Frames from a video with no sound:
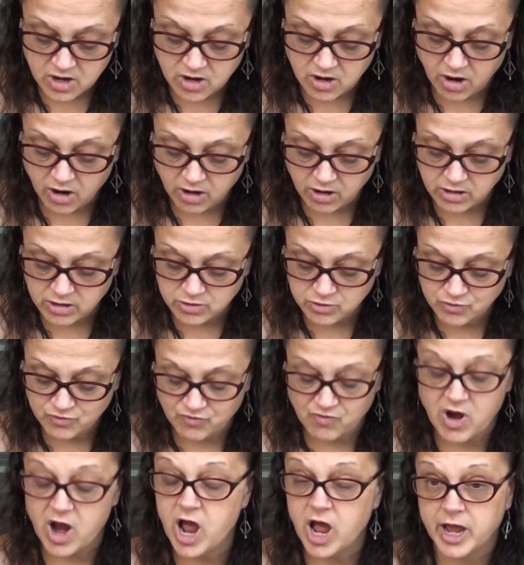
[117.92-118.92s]
Carl
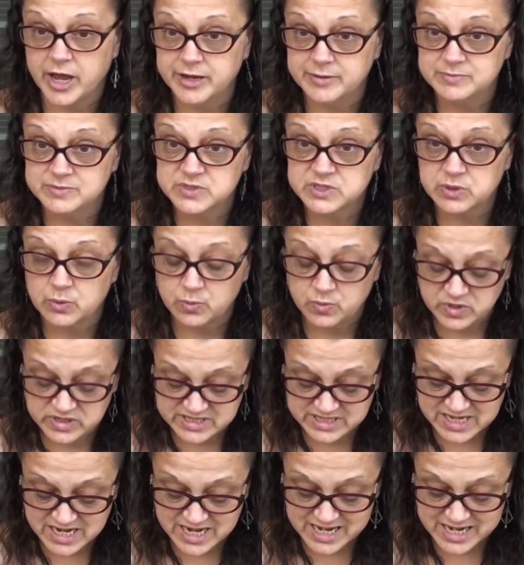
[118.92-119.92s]
Grimes
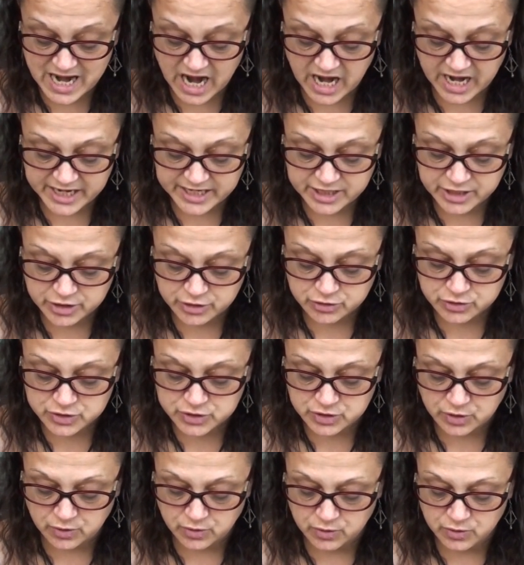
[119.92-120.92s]
was nine
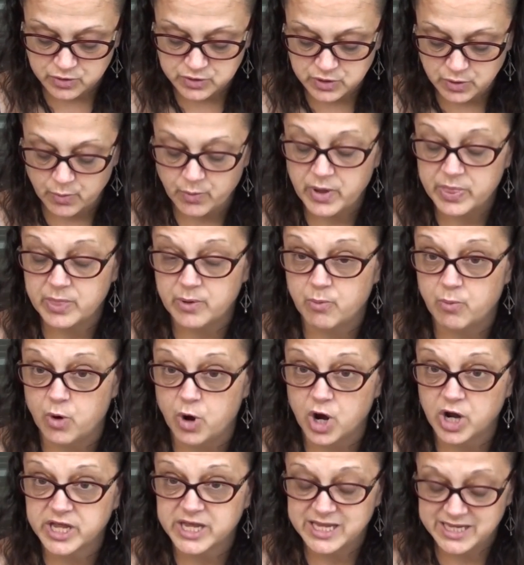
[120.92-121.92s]
years old when the
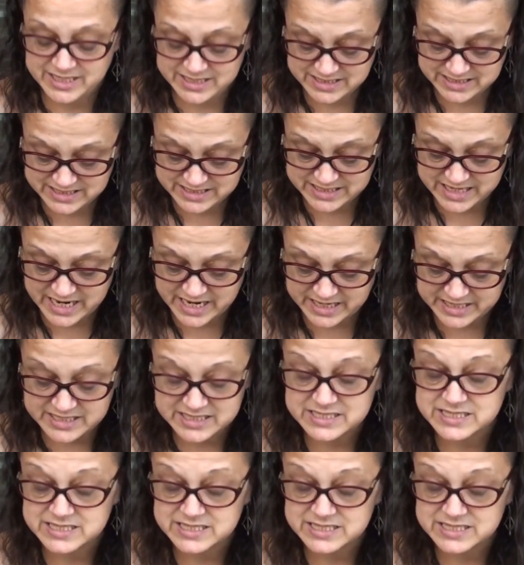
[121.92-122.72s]
Walking Dead